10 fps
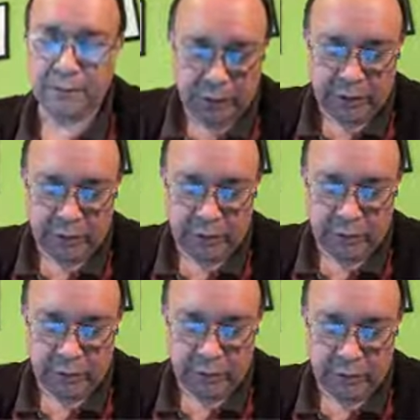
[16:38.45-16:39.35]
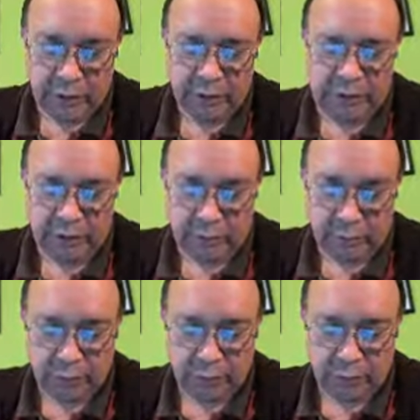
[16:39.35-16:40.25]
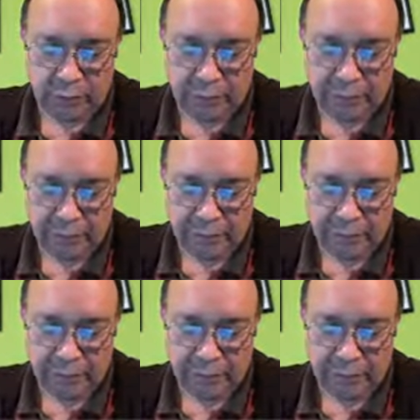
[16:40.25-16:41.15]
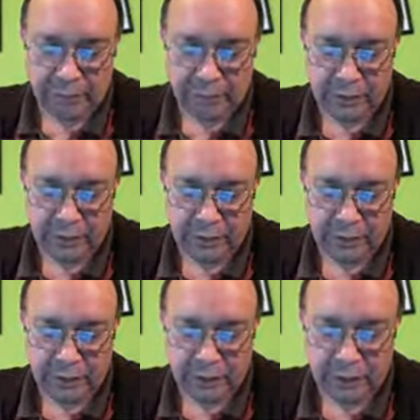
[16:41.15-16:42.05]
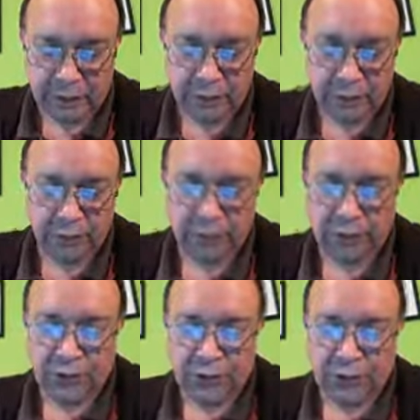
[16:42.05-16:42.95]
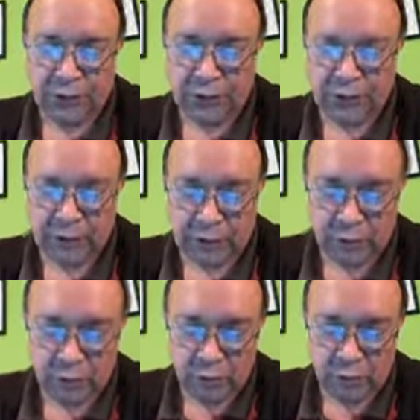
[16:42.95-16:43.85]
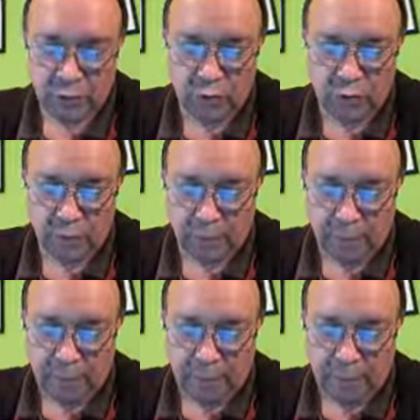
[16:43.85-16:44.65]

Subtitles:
Summation of moments around point F equal to 0. And I'm going to do